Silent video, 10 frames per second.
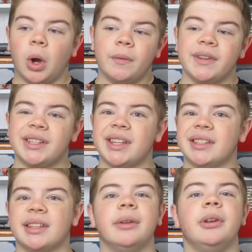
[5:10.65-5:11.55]
Obviously
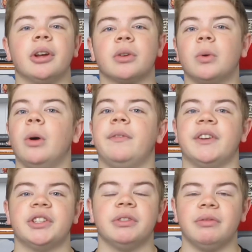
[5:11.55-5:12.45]
it's down to our
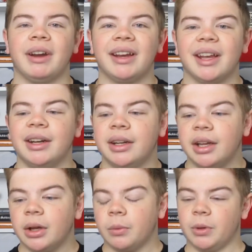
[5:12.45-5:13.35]
coefficient ranking,
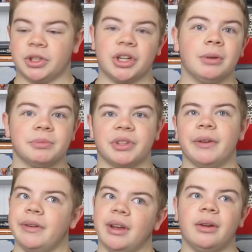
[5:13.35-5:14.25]
which comes
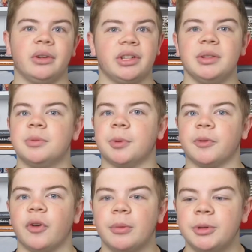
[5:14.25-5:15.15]
down to how our teams
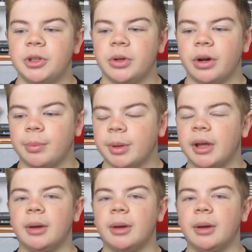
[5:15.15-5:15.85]
perform in Europe,